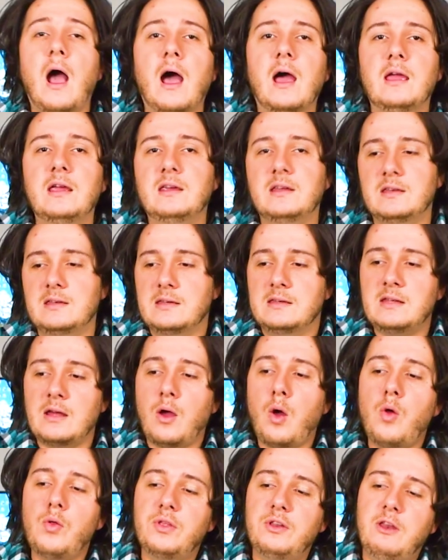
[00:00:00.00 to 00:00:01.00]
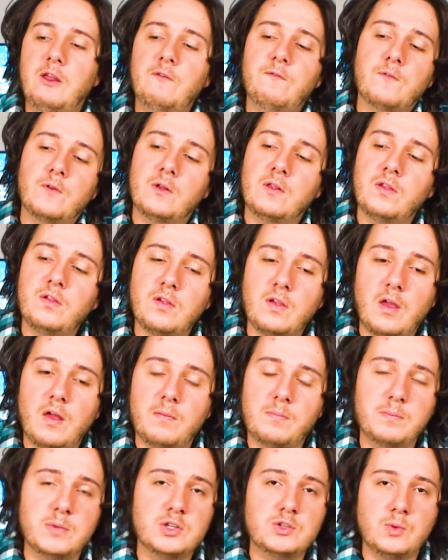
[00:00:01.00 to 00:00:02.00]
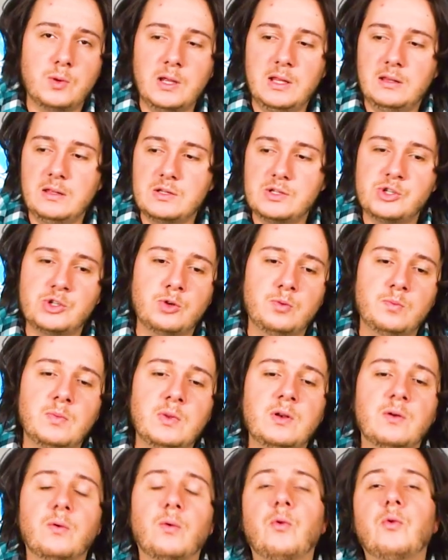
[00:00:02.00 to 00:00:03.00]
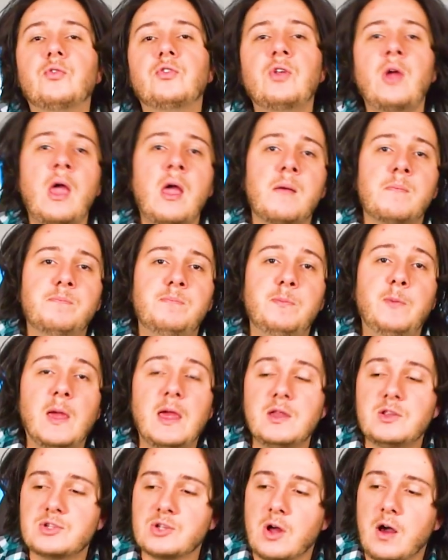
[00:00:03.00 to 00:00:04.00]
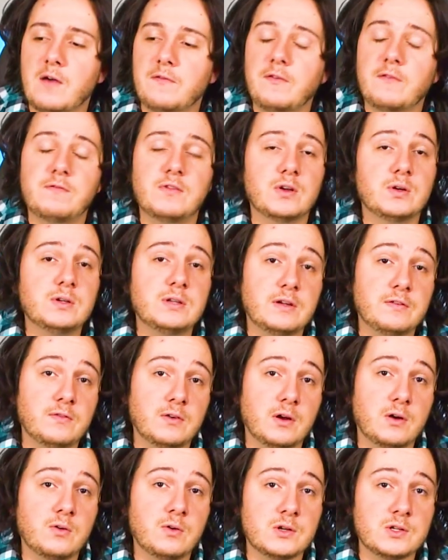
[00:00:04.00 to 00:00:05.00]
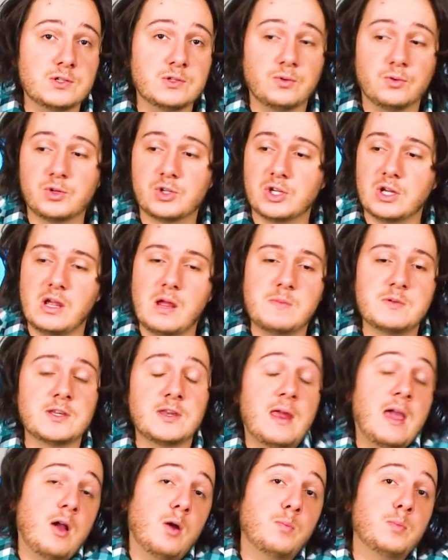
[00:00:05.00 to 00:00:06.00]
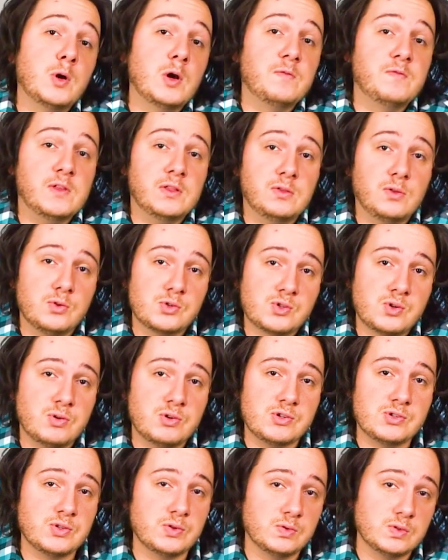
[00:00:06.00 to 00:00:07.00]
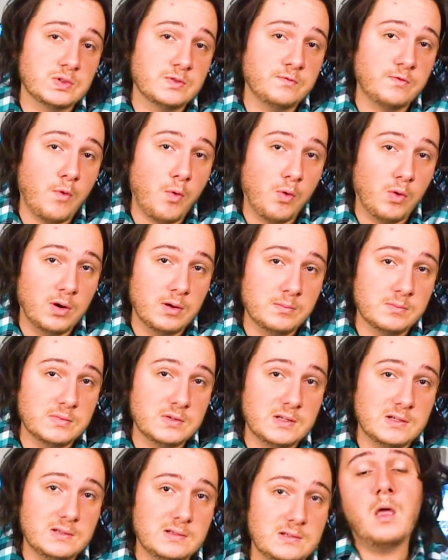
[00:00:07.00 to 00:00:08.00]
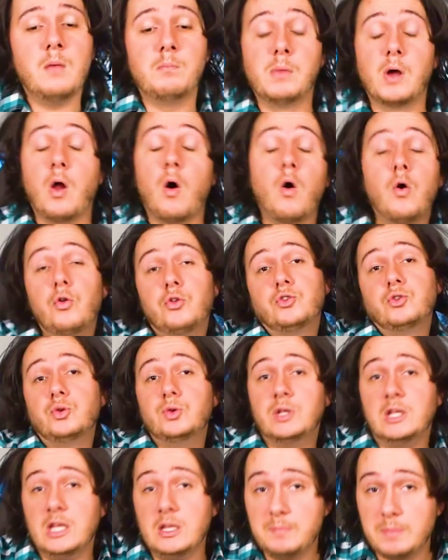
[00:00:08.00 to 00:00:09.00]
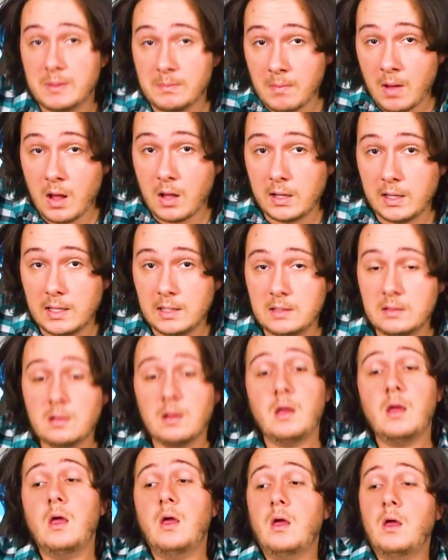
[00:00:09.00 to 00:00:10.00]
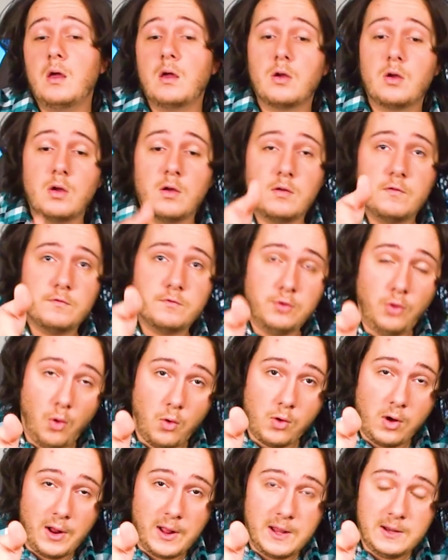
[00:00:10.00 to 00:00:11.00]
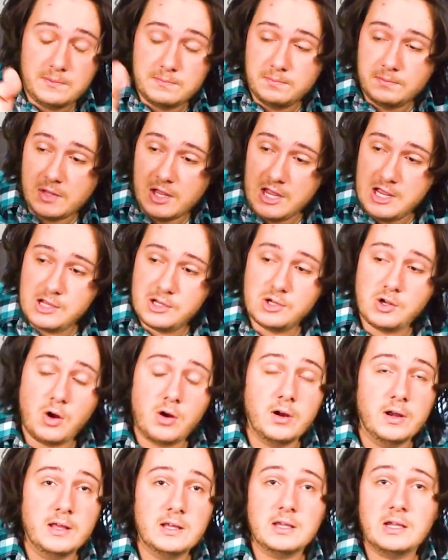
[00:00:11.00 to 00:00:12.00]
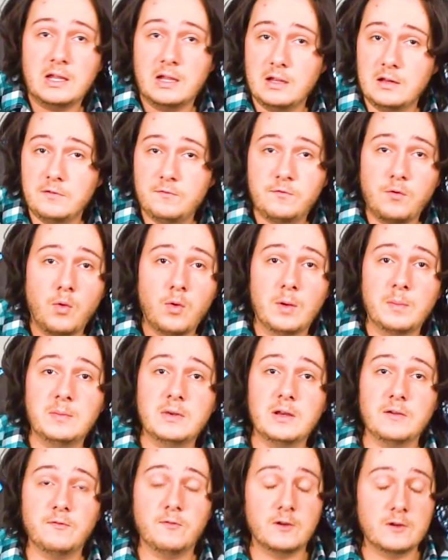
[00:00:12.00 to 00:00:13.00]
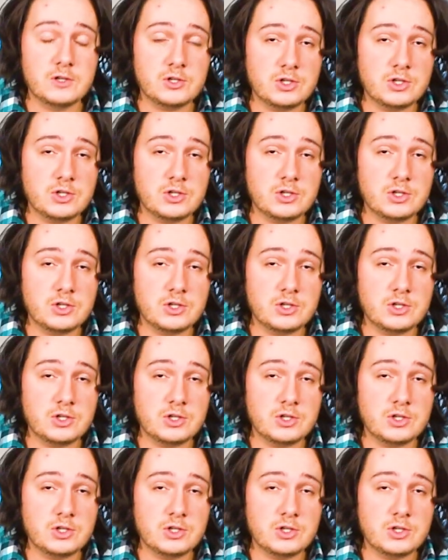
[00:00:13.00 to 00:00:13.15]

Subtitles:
I can tell the difference between these two minerals based off of their different crystal shapes and how perfect those crystals formed. But also keep in mind, fluorite and garnet can form different